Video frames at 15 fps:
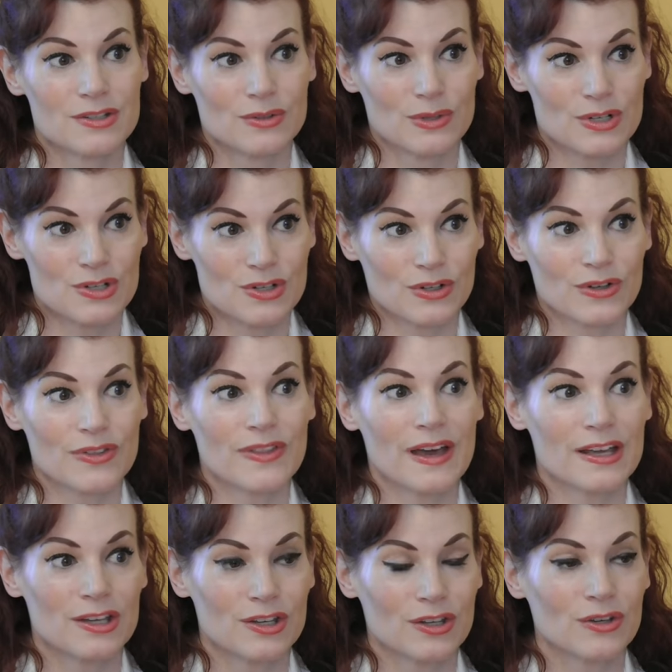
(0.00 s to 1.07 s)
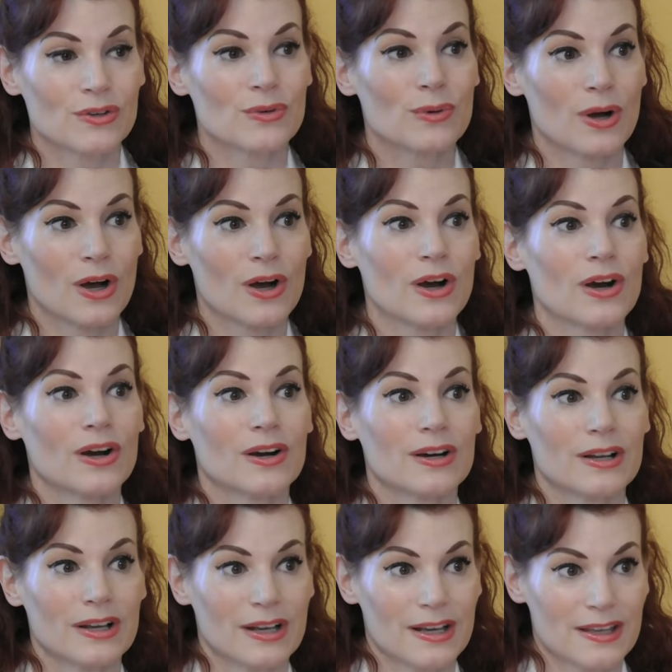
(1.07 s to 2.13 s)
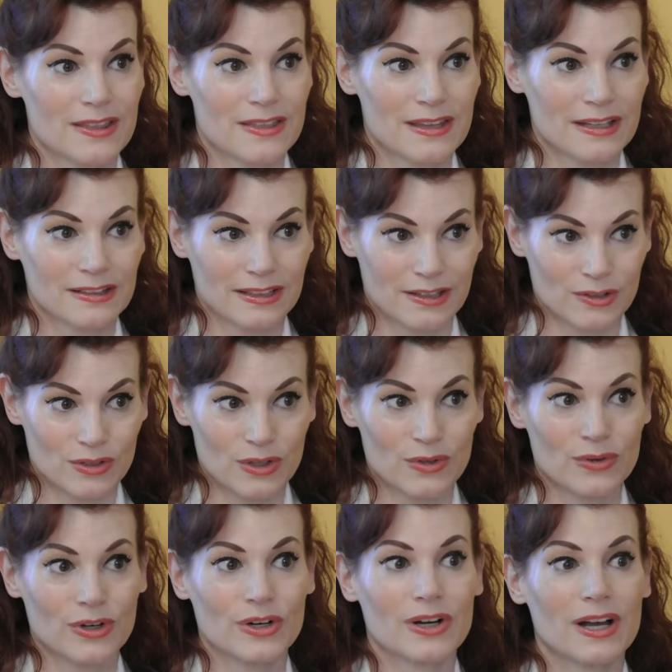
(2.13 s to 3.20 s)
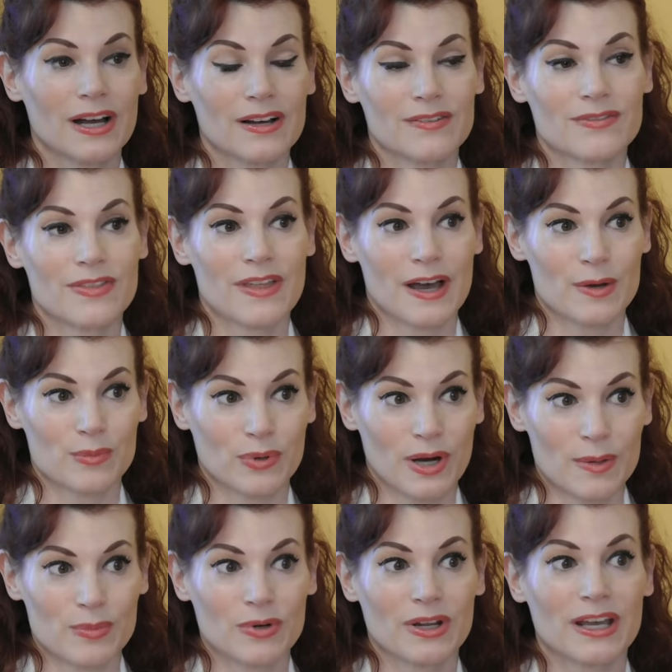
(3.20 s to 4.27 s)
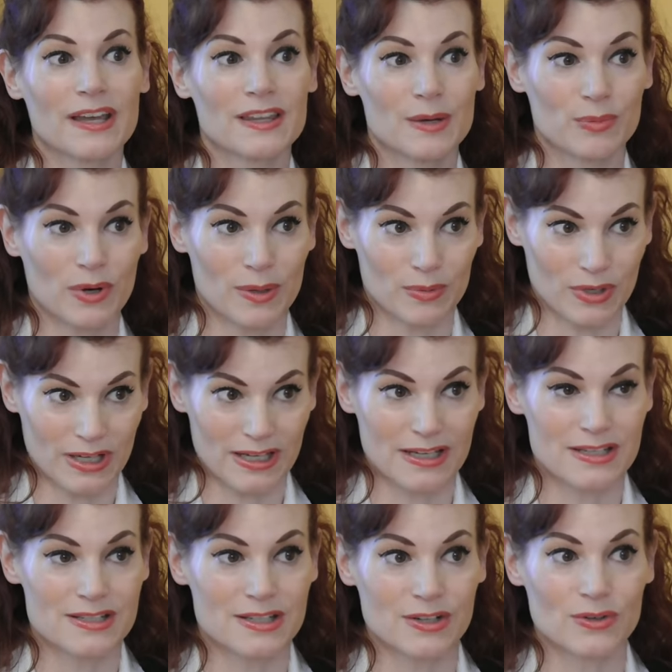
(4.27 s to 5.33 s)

to assure that you are the legal owner of that property and that property is